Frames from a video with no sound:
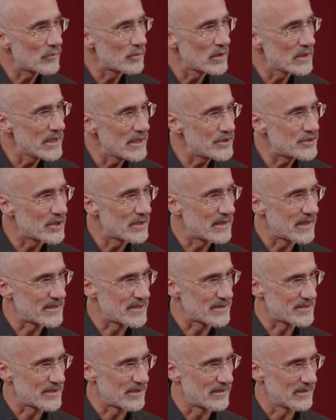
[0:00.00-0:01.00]
a religion
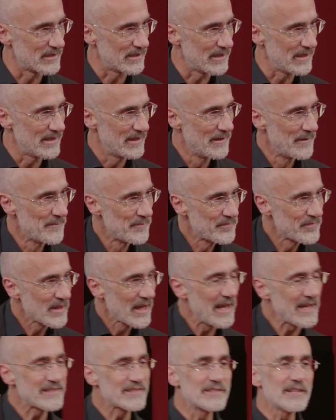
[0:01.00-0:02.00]
necessarily.
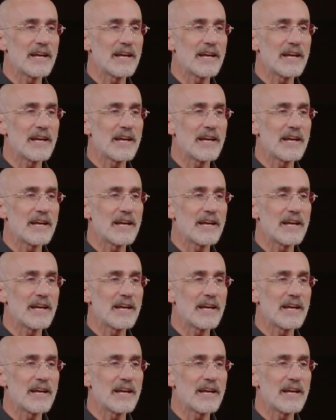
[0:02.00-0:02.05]
It's